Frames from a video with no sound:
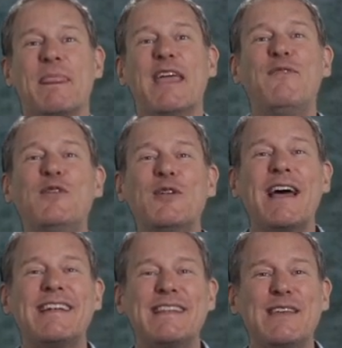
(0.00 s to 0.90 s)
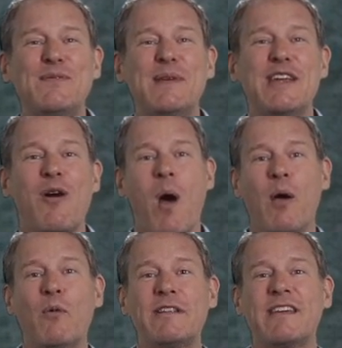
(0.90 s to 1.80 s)
If you liked this video
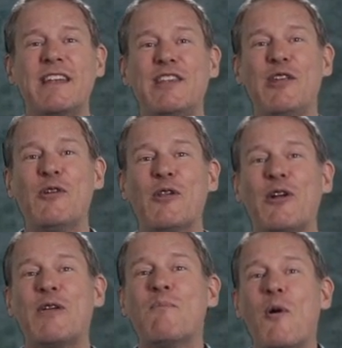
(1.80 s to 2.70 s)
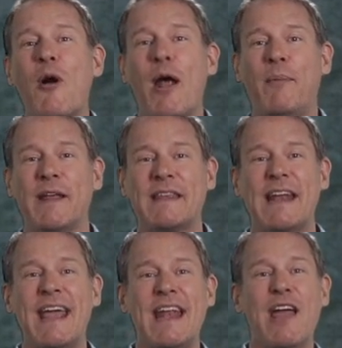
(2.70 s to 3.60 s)
and want to continue learning more about the
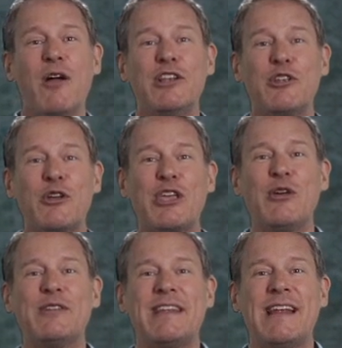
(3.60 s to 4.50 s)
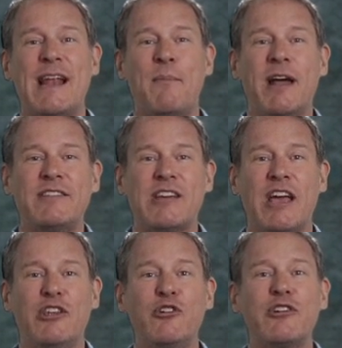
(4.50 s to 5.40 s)
knight-errant Don Quixote de la
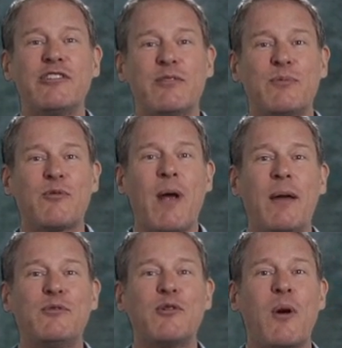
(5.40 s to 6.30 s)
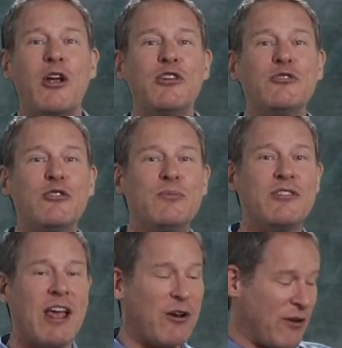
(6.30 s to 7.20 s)
Mancha, you can subscribe to our YouTube
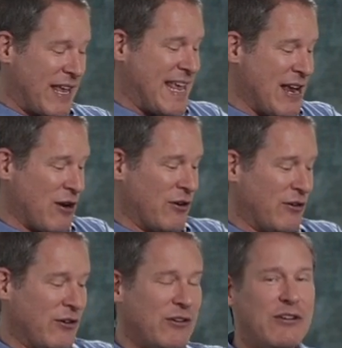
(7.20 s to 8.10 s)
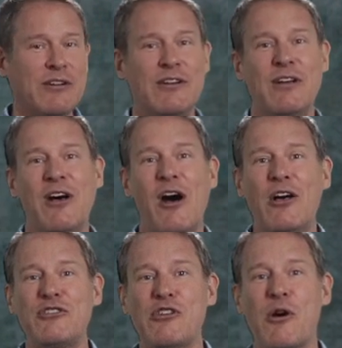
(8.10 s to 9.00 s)
channel here.
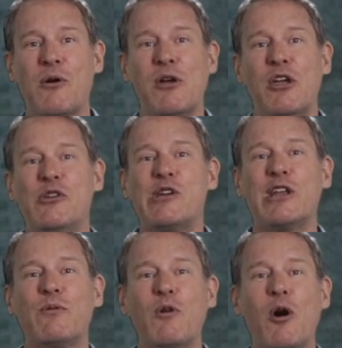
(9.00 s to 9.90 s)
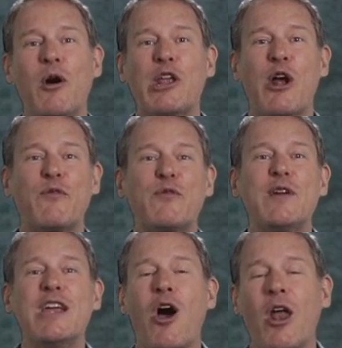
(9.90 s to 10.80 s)
Also, you can enroll in our
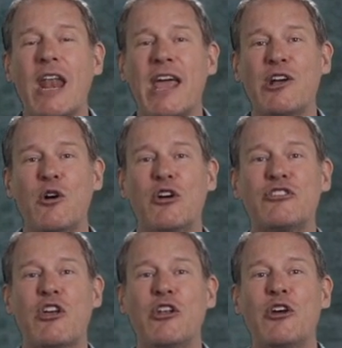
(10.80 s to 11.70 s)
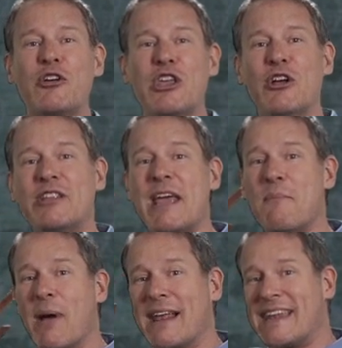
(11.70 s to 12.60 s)
free online course on Don
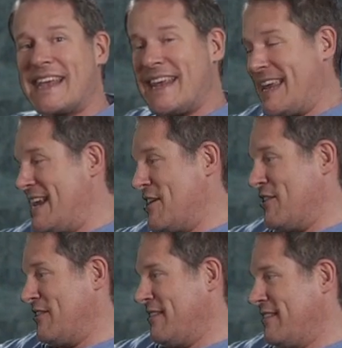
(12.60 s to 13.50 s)
Quixote by clicking here.